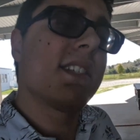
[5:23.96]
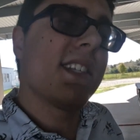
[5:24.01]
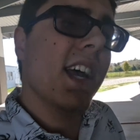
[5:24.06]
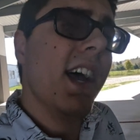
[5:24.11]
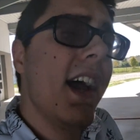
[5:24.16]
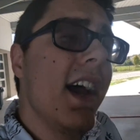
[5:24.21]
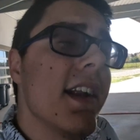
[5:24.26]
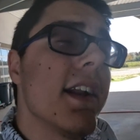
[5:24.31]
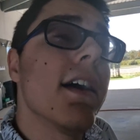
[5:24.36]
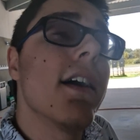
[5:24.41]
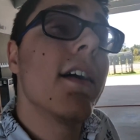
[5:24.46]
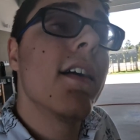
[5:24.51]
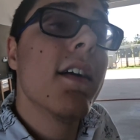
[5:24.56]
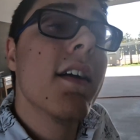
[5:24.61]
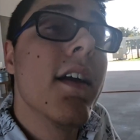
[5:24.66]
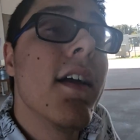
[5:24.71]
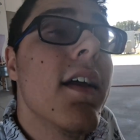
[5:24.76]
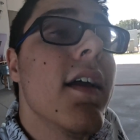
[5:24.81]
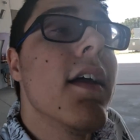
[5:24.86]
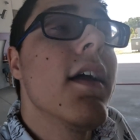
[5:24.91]
said,
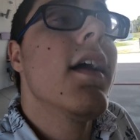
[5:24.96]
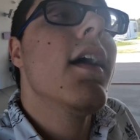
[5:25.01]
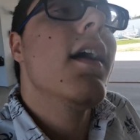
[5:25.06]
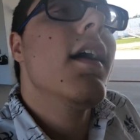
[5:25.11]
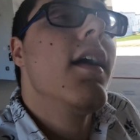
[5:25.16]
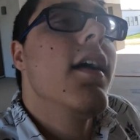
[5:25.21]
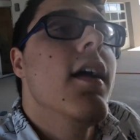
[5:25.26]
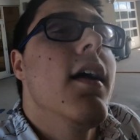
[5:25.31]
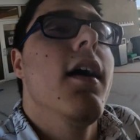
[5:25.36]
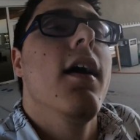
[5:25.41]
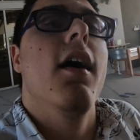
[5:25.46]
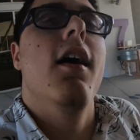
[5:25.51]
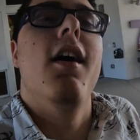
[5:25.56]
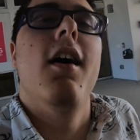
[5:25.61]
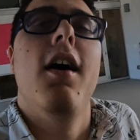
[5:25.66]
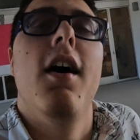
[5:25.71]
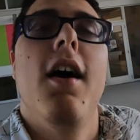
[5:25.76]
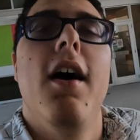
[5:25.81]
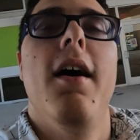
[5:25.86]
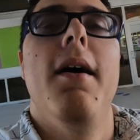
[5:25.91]

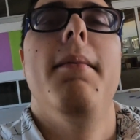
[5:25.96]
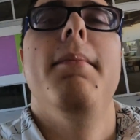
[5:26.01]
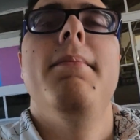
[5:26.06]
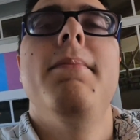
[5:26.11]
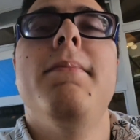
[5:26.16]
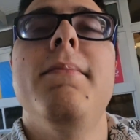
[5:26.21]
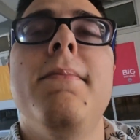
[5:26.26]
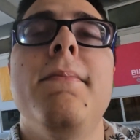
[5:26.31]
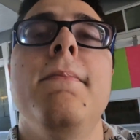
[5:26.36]
um,